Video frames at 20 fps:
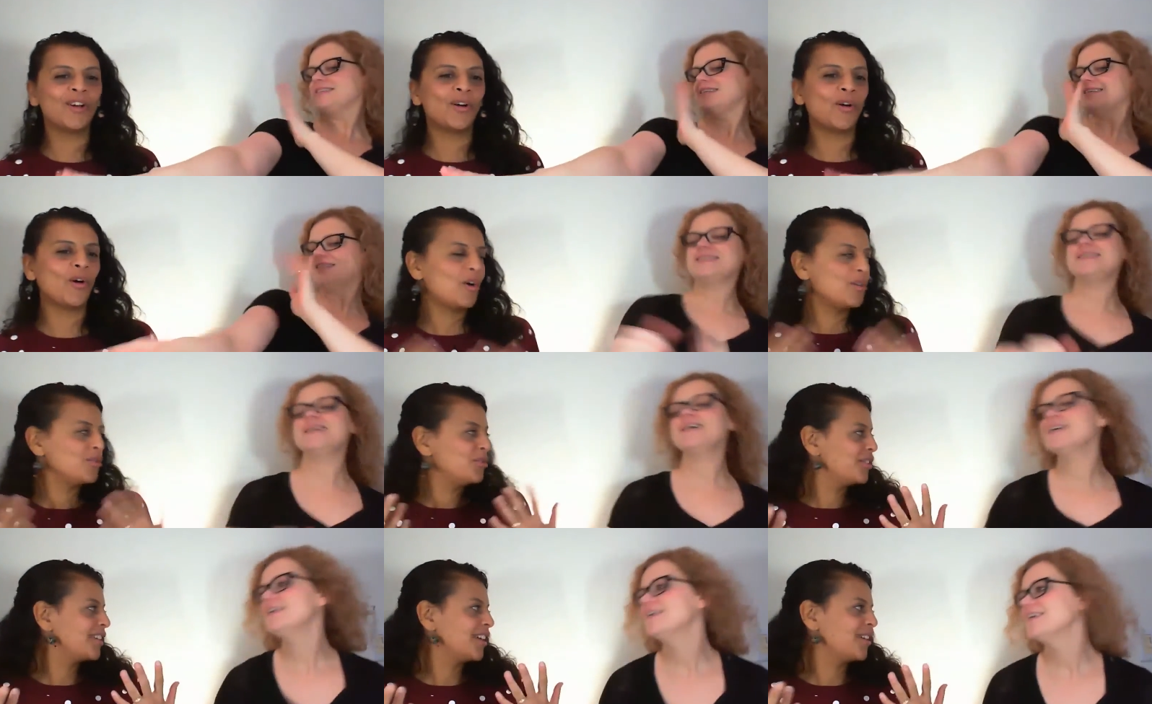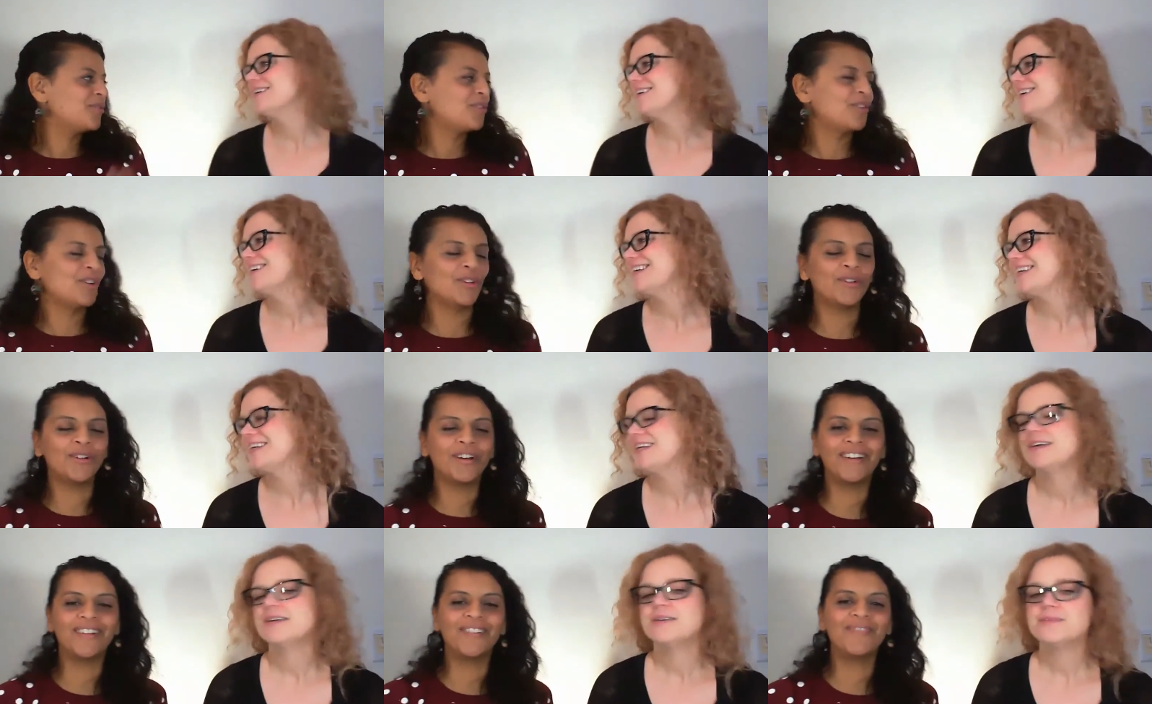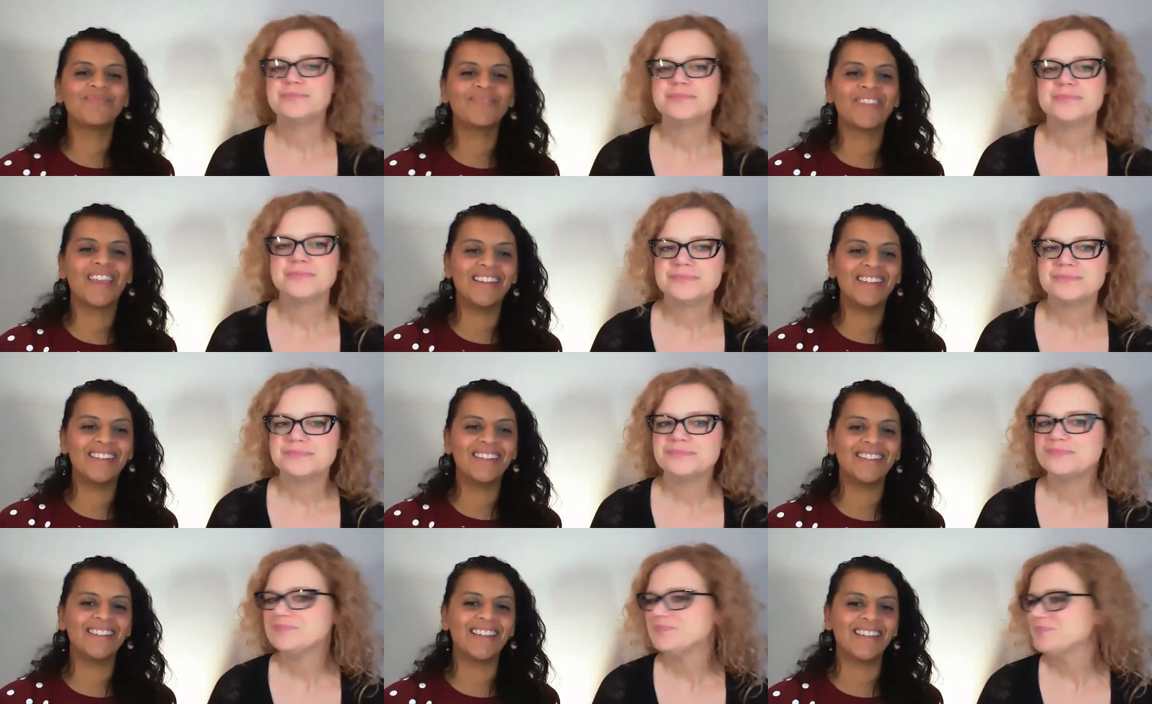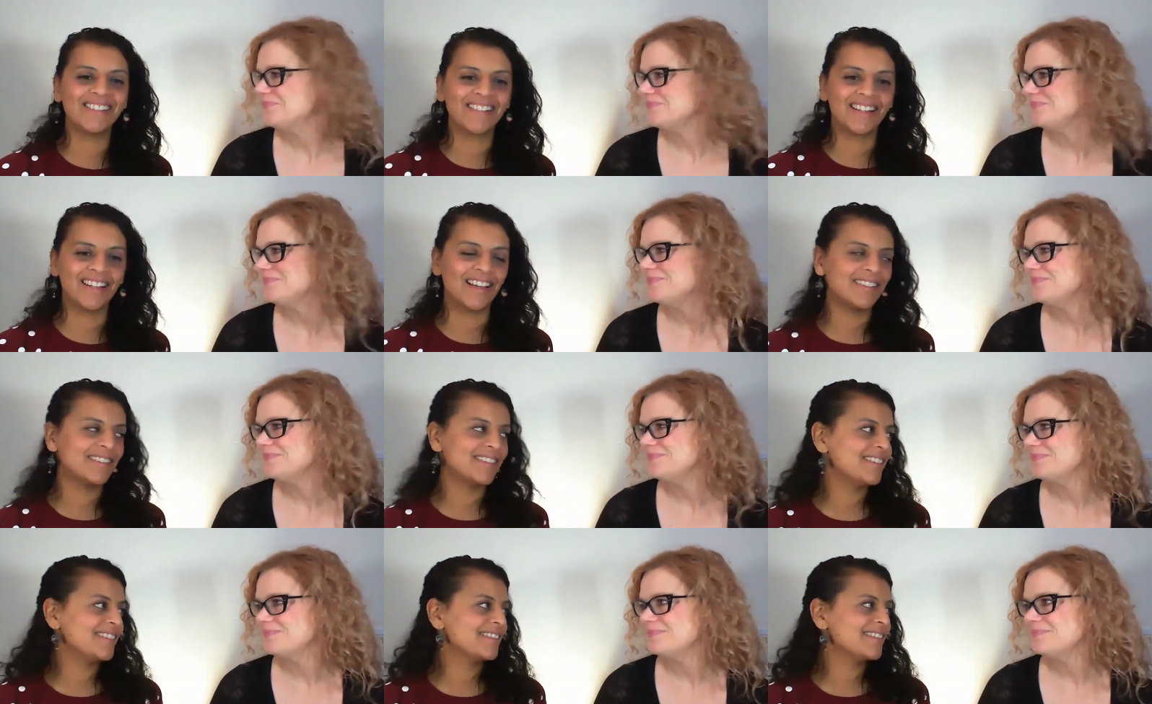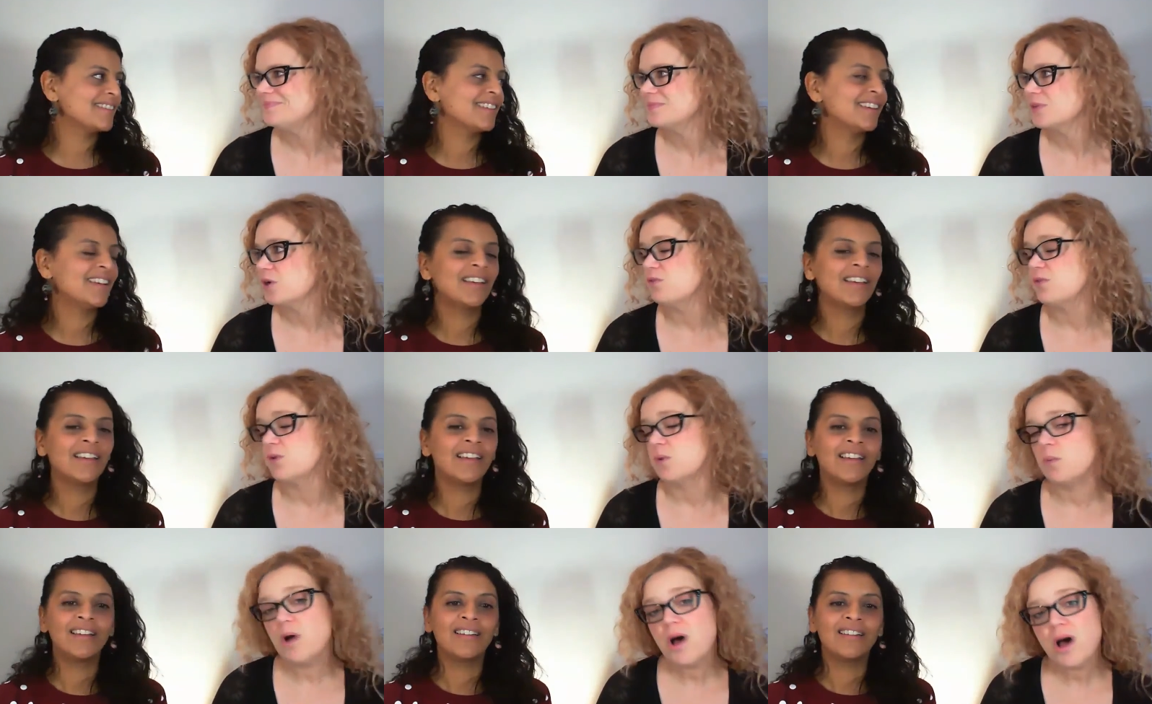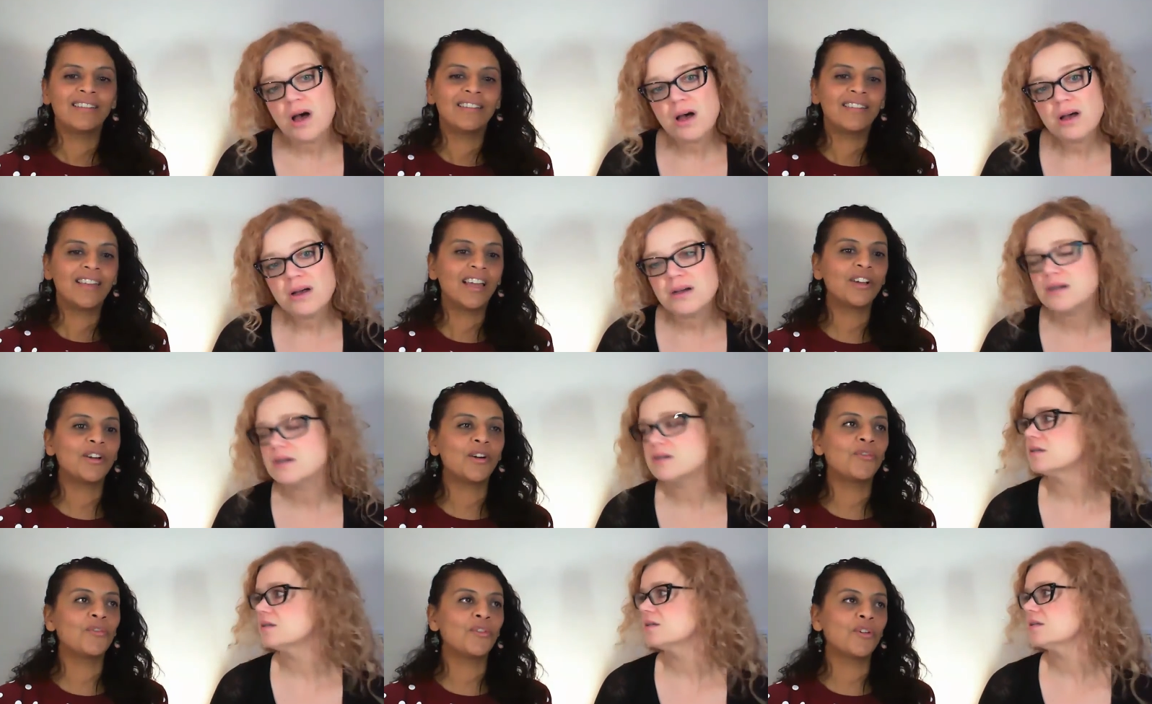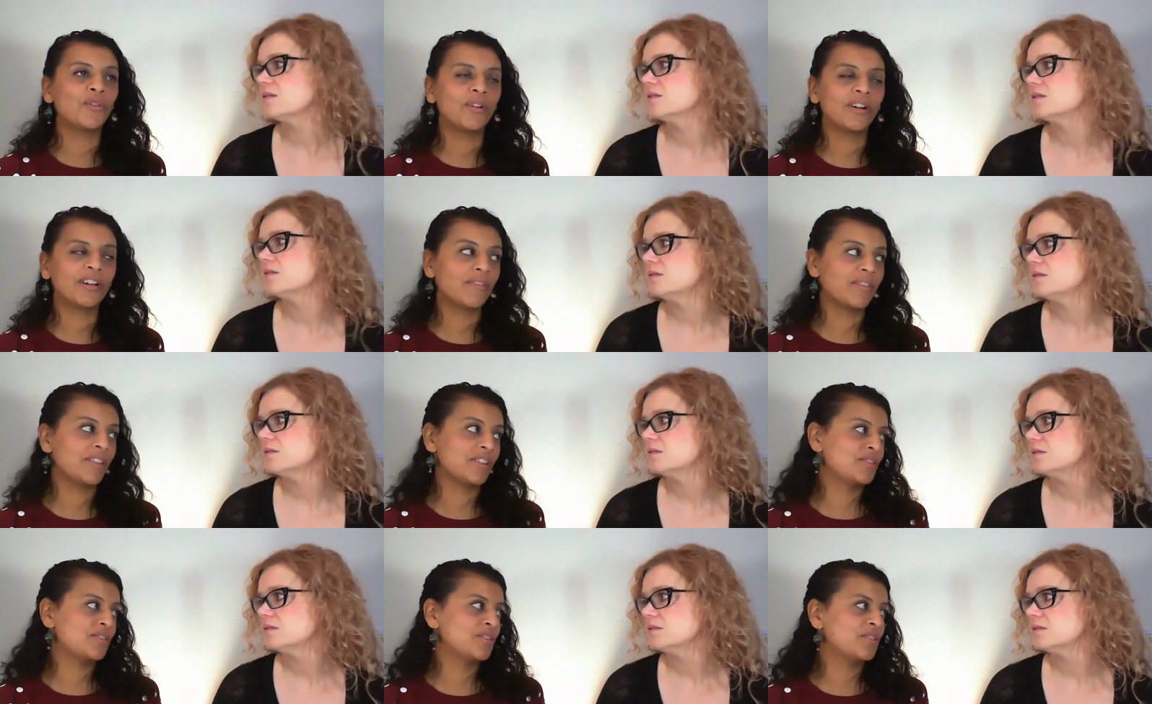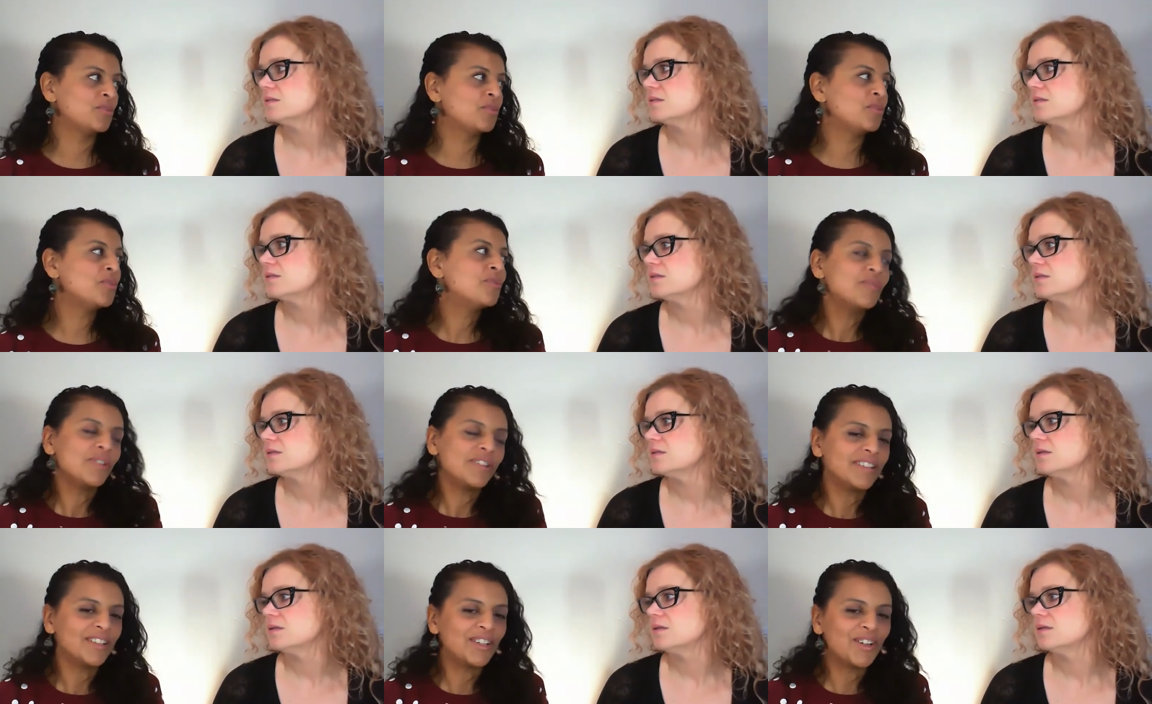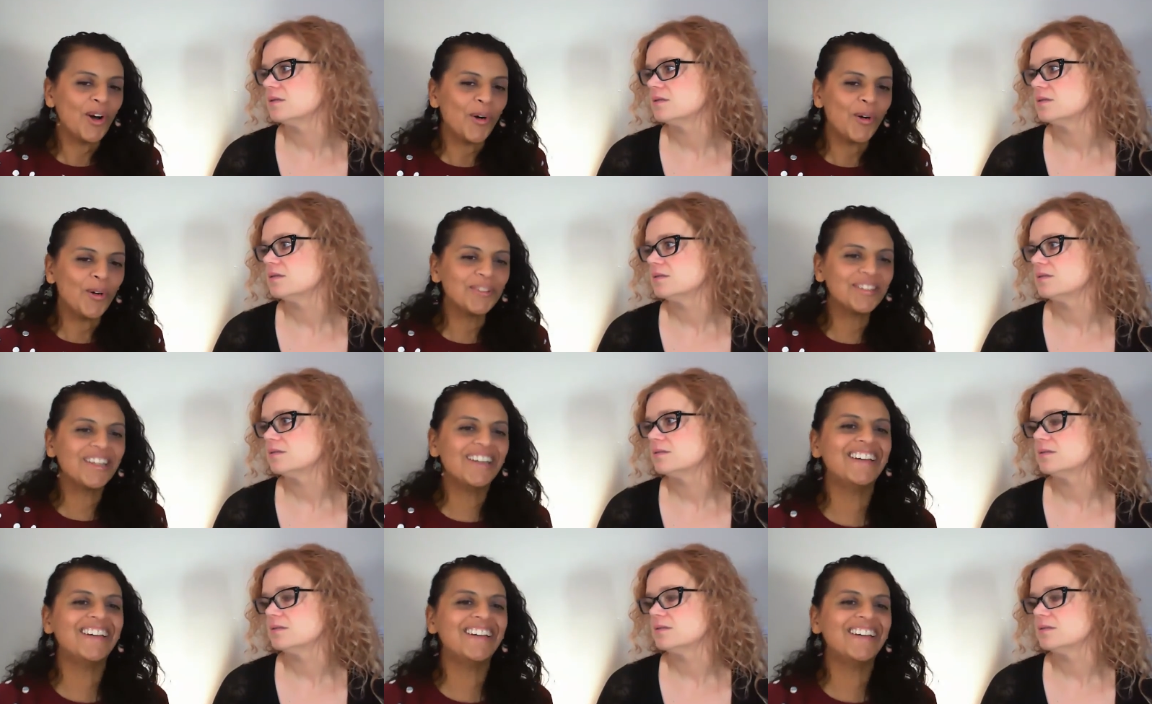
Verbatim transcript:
Speaker 1: or you can follow uh, any dance classes. Go for a walk. Yeah, go for a walk if it's not too freezing cold.